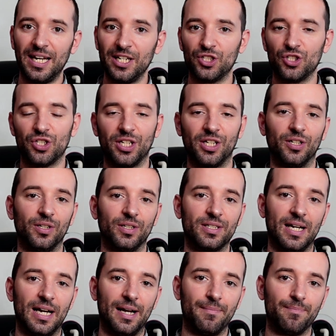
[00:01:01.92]
each single
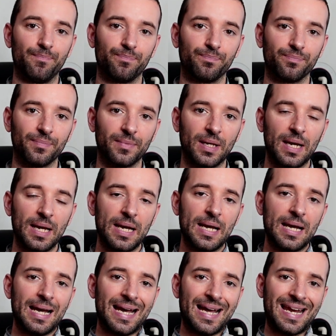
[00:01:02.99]
time.
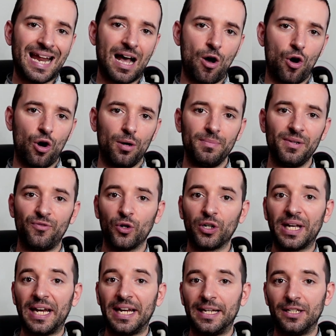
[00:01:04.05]
Now, before
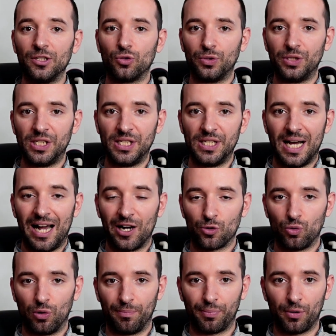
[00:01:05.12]
getting into the
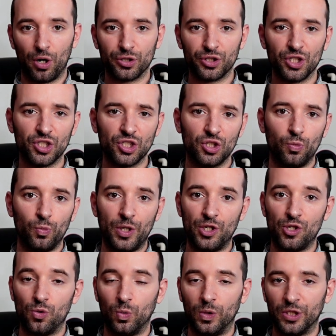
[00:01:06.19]
actual process,
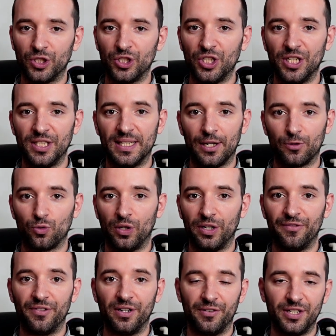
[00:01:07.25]
which you will see is actually
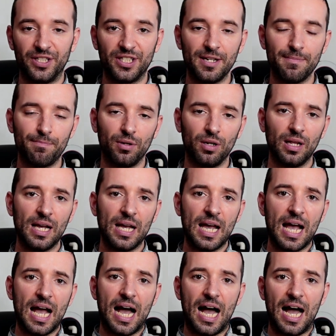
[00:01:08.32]
very simple,
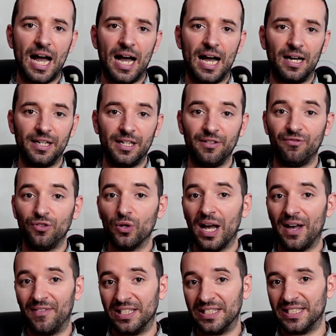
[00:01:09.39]
if you
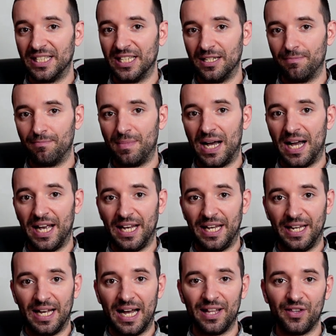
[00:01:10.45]
haven't seen
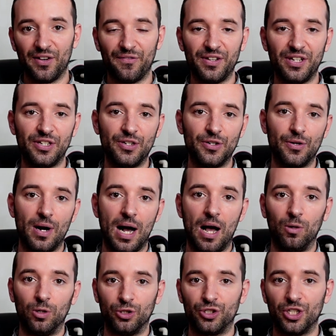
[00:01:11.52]
my other video,
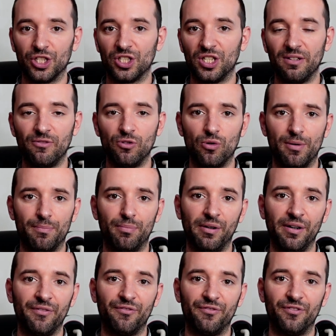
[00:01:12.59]
I'll just give you a
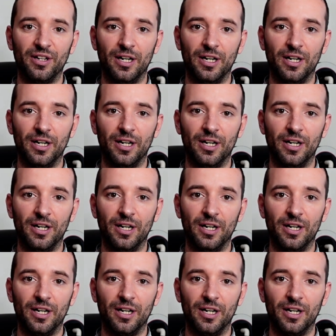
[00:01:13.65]
brief